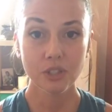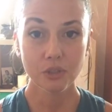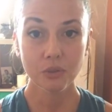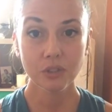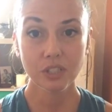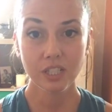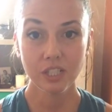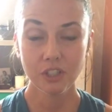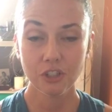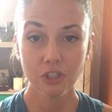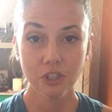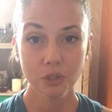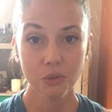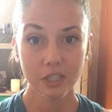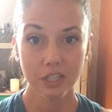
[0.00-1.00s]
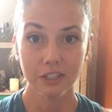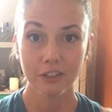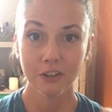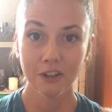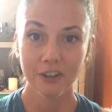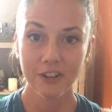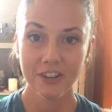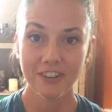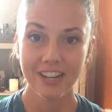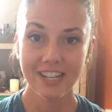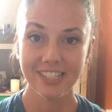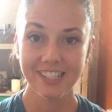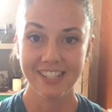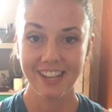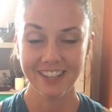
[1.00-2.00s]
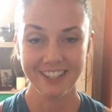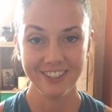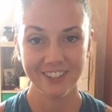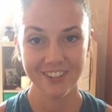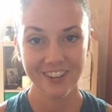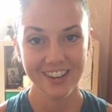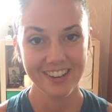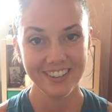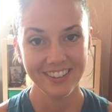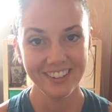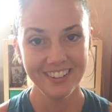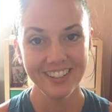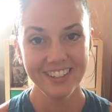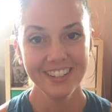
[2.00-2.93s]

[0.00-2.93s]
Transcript: school teacher to a kindergartner and a second grader,